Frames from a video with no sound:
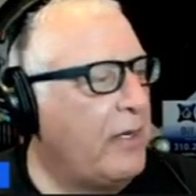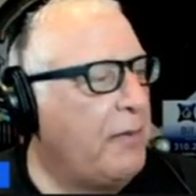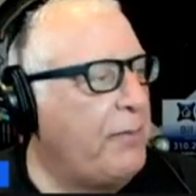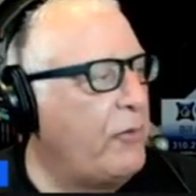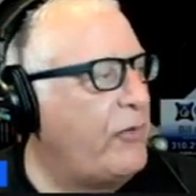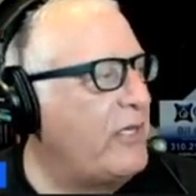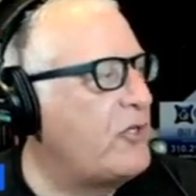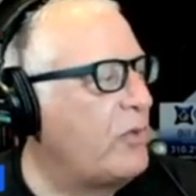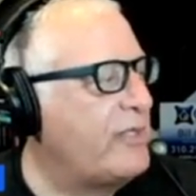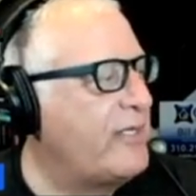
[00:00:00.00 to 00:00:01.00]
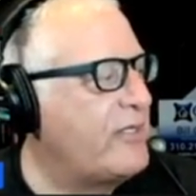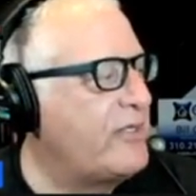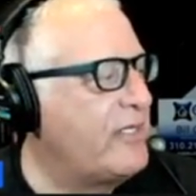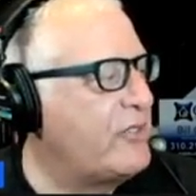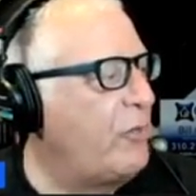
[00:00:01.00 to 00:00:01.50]
Build digital
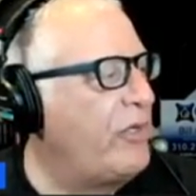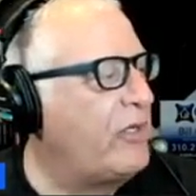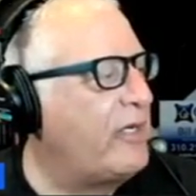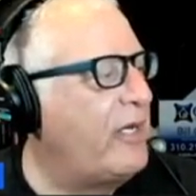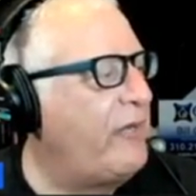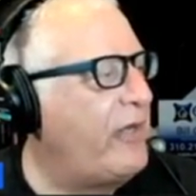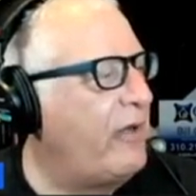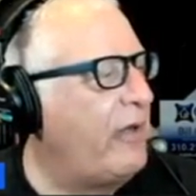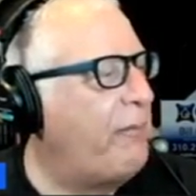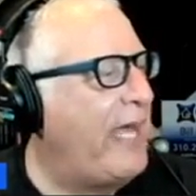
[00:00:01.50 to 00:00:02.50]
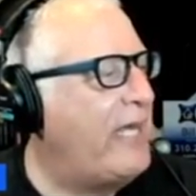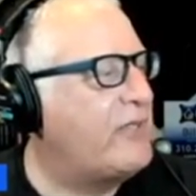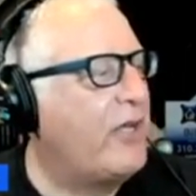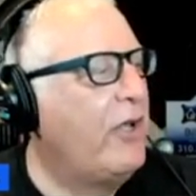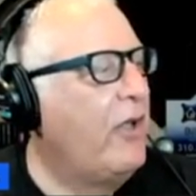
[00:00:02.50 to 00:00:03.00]
resistance. So when you click on the page,
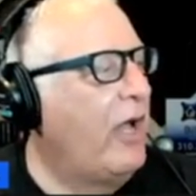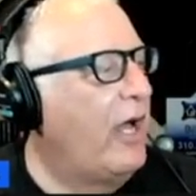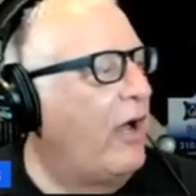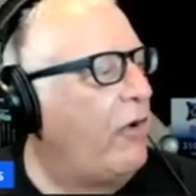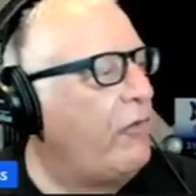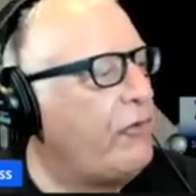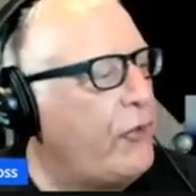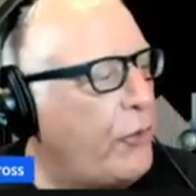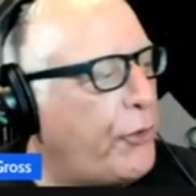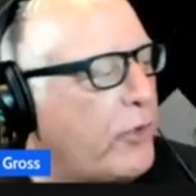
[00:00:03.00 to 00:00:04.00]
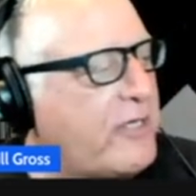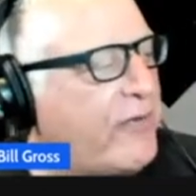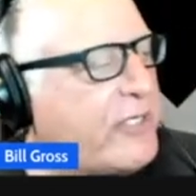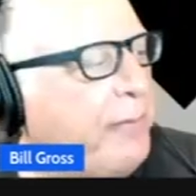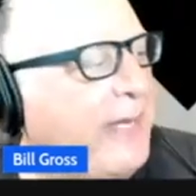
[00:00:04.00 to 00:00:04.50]
uh, two thirds of
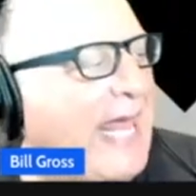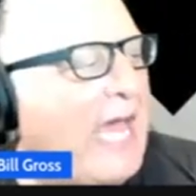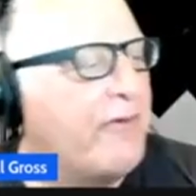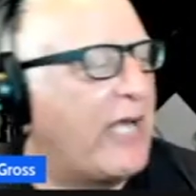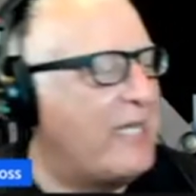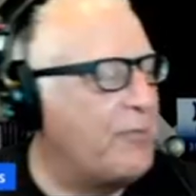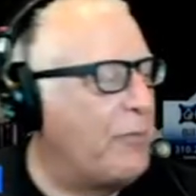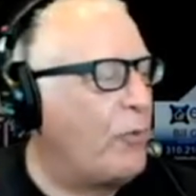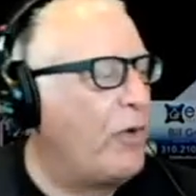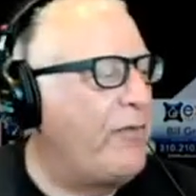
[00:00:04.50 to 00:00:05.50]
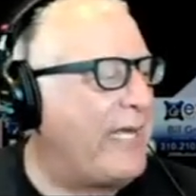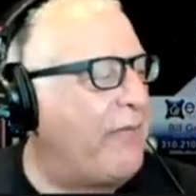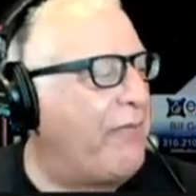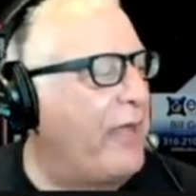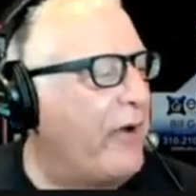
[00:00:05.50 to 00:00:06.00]
it's going to be an advertisement before you even
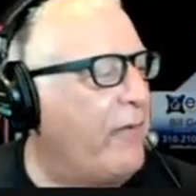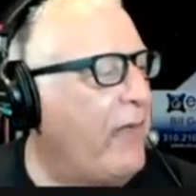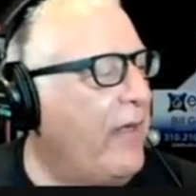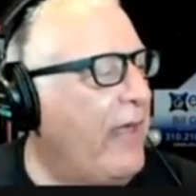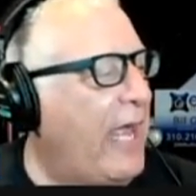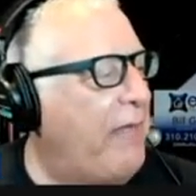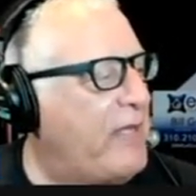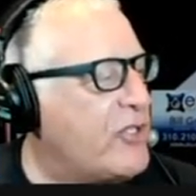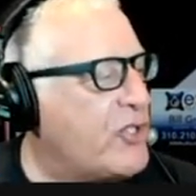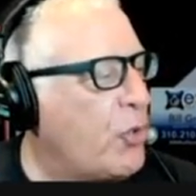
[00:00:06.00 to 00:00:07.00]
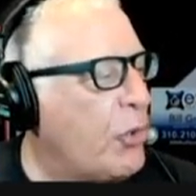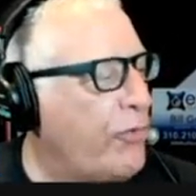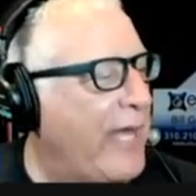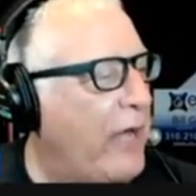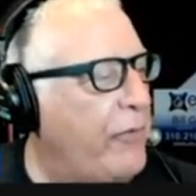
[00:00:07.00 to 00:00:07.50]
get there. And then just scroll
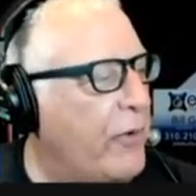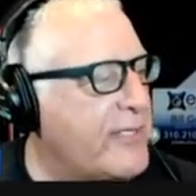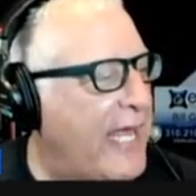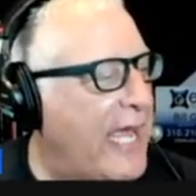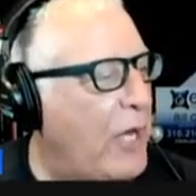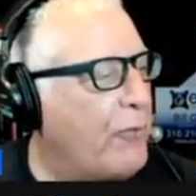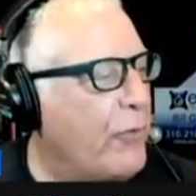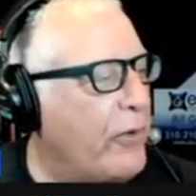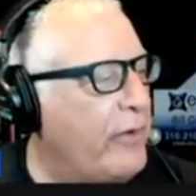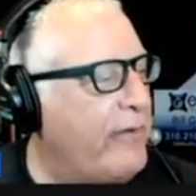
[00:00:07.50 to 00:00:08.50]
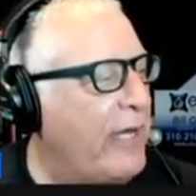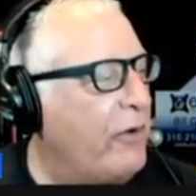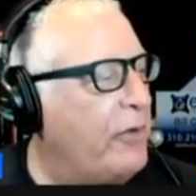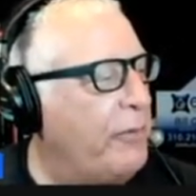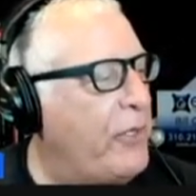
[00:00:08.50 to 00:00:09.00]
down. There's an ad for a Dell
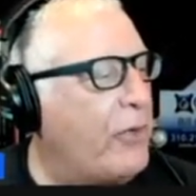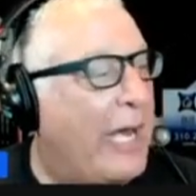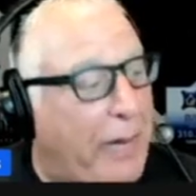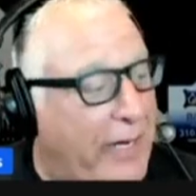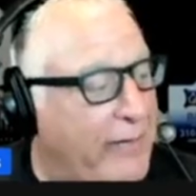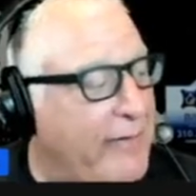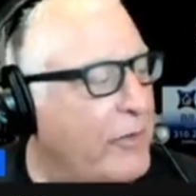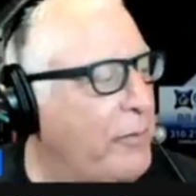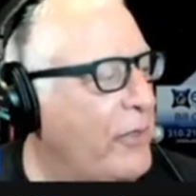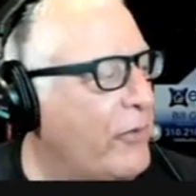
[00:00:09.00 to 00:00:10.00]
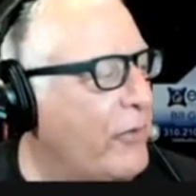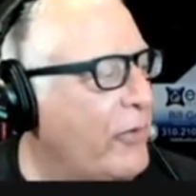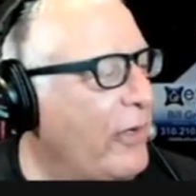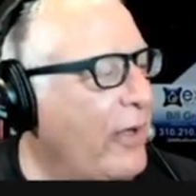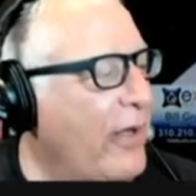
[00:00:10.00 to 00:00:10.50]
computer. I bought a Dell computer
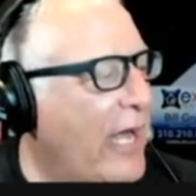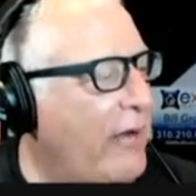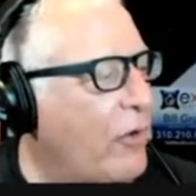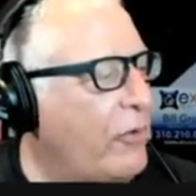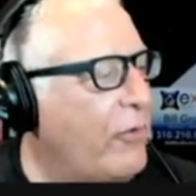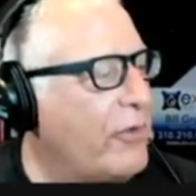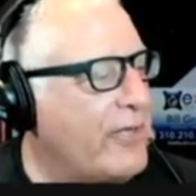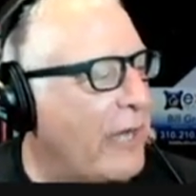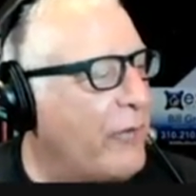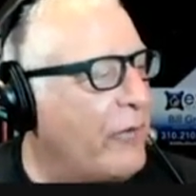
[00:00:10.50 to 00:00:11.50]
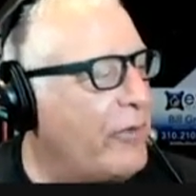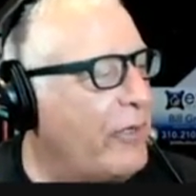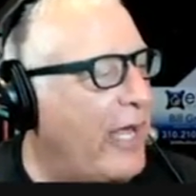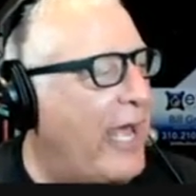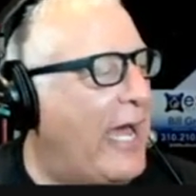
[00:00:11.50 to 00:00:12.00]
and go to there's another
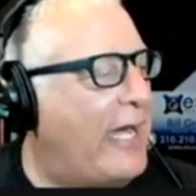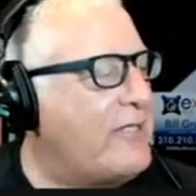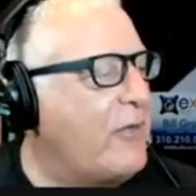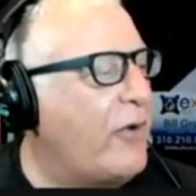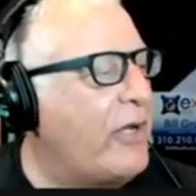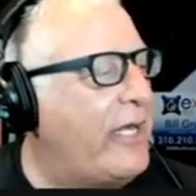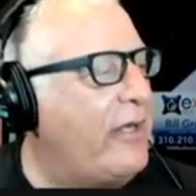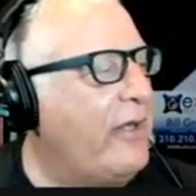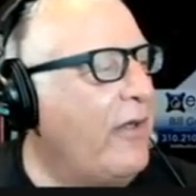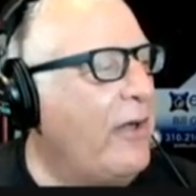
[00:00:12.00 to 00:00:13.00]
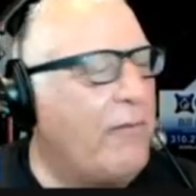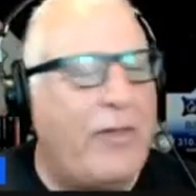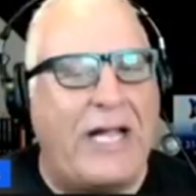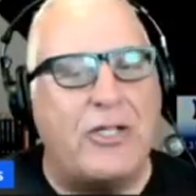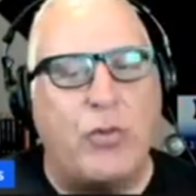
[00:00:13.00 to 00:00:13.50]
ad. So they're going to,
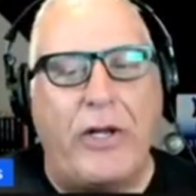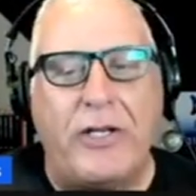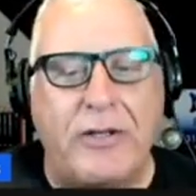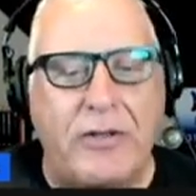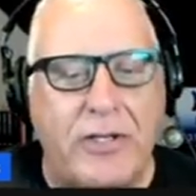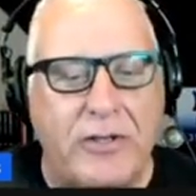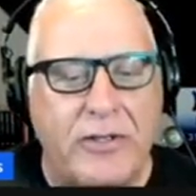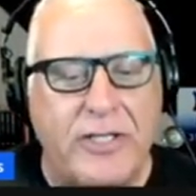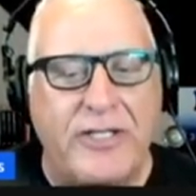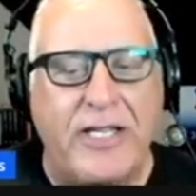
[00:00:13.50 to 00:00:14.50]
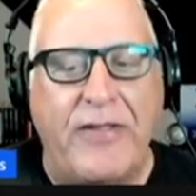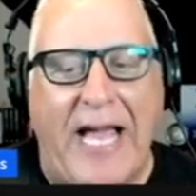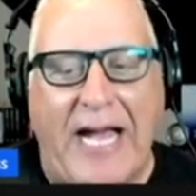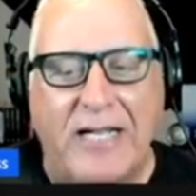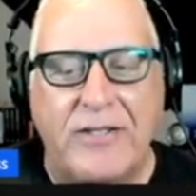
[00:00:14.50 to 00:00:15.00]
they just want you to, to, to see the
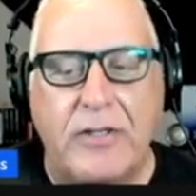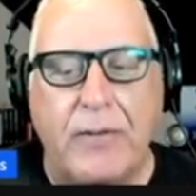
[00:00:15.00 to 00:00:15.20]
ads.